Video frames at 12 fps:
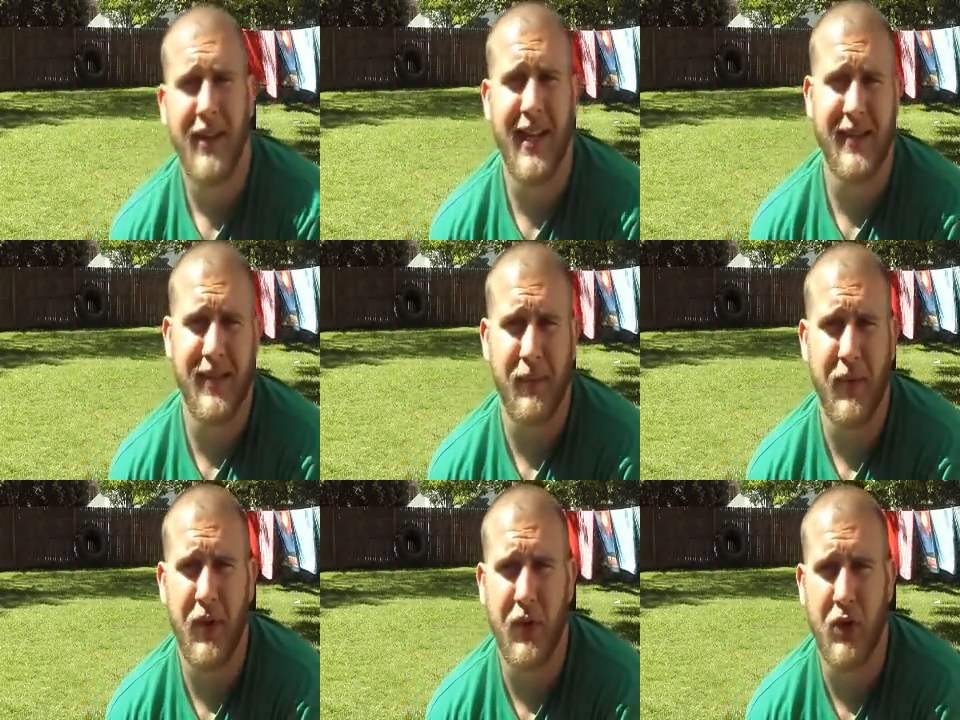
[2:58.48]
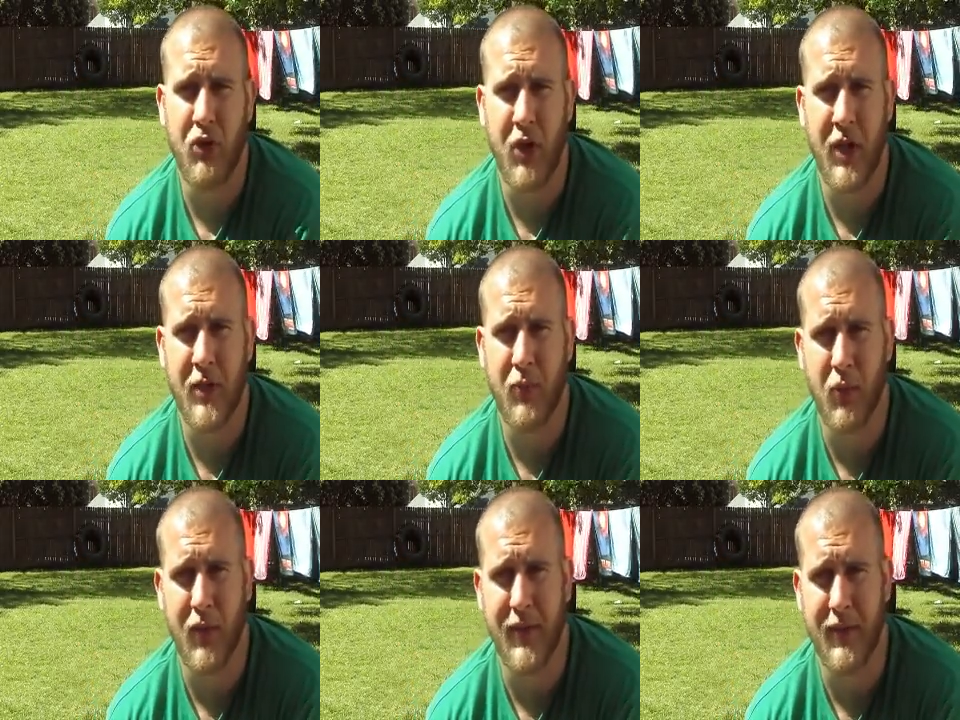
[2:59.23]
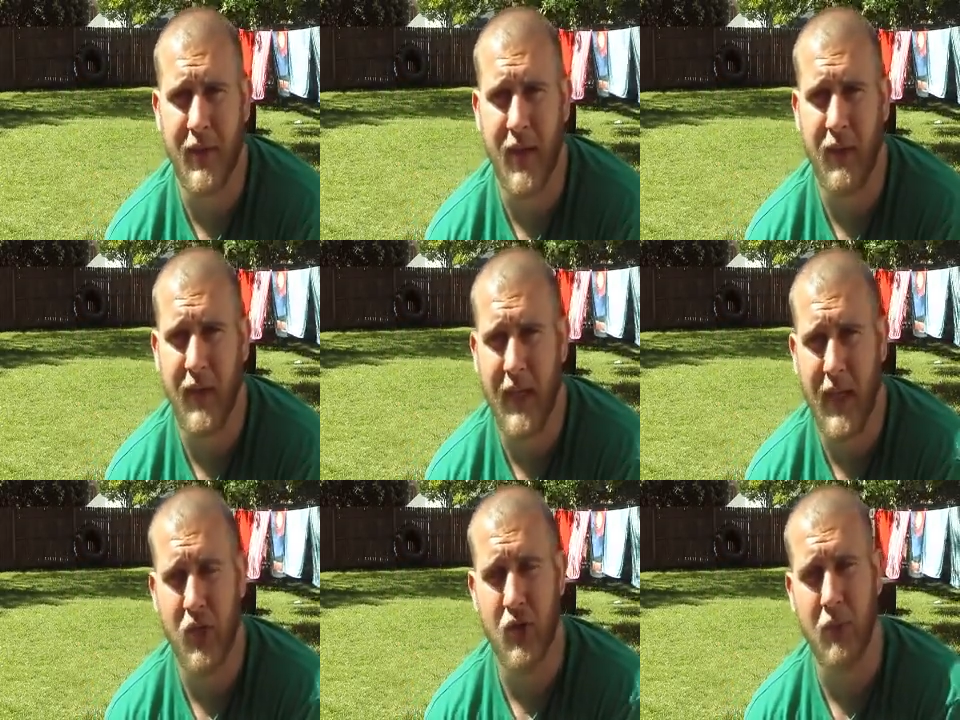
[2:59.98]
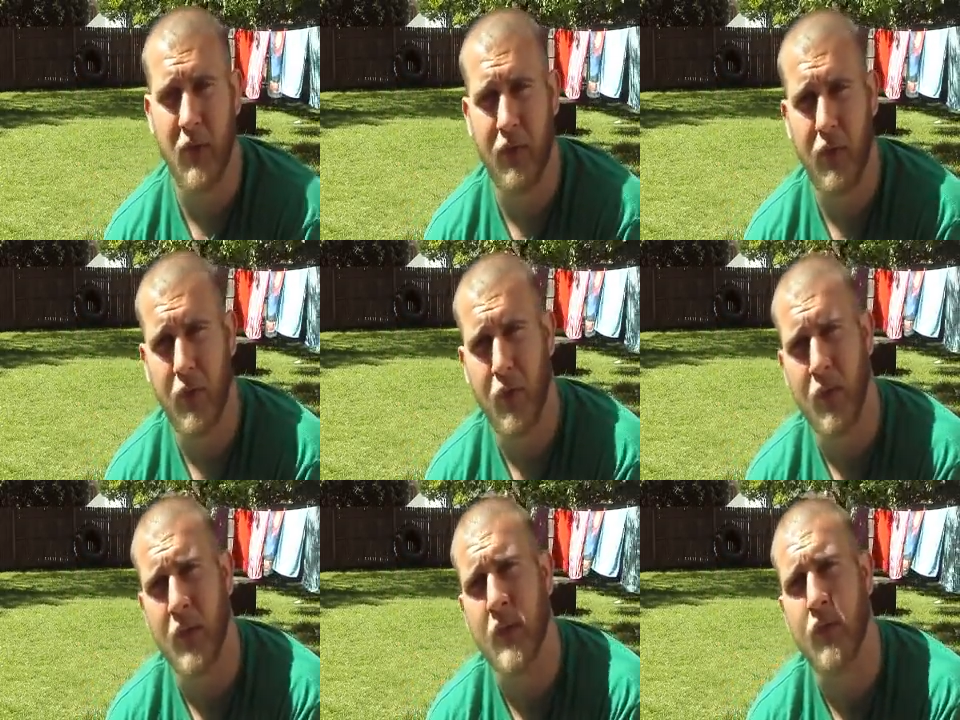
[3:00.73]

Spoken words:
Not something you can transport easily on vacation, but if you're doing